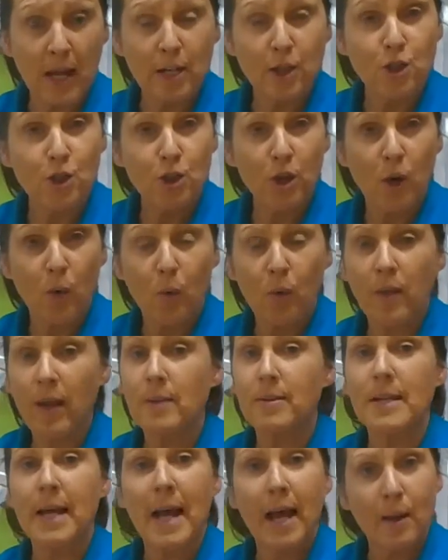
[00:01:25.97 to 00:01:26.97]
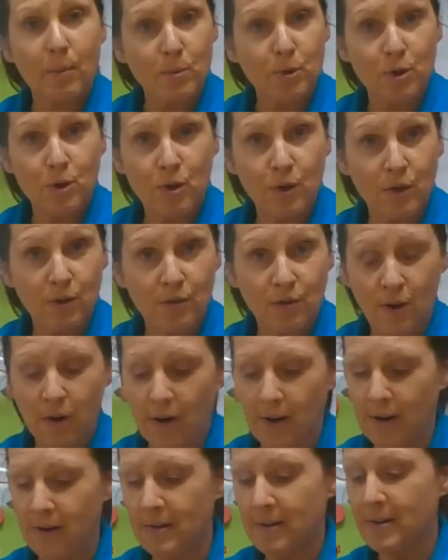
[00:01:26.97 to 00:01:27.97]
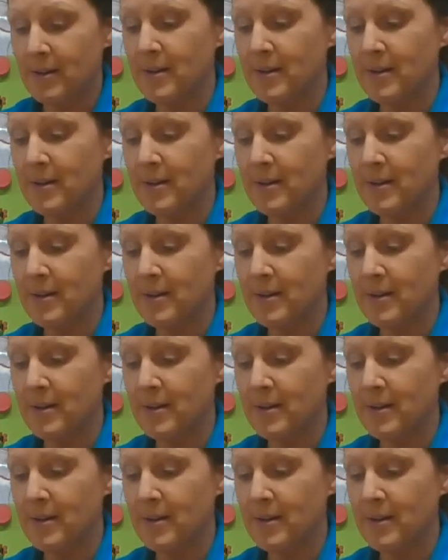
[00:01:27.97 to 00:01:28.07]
And you know what? That's absolutely fine.